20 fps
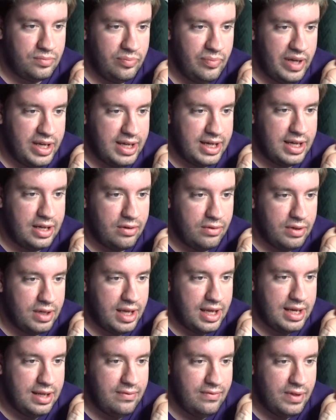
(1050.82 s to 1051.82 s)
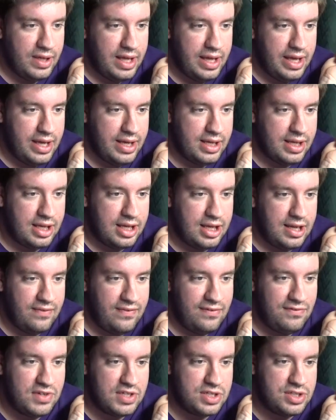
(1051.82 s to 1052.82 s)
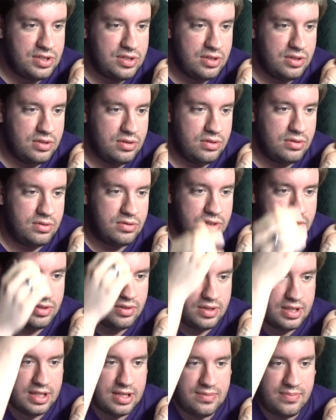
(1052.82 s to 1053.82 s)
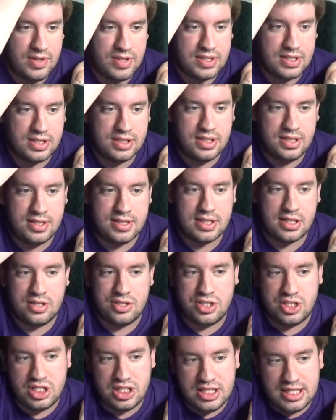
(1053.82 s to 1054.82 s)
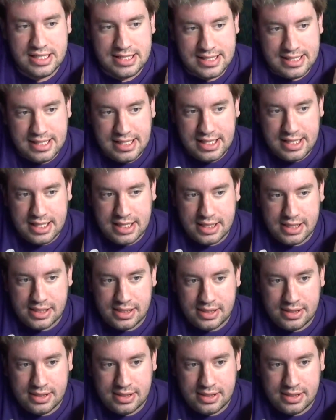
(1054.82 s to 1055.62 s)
My count anyway. 52. Do you think musicals are cheesy?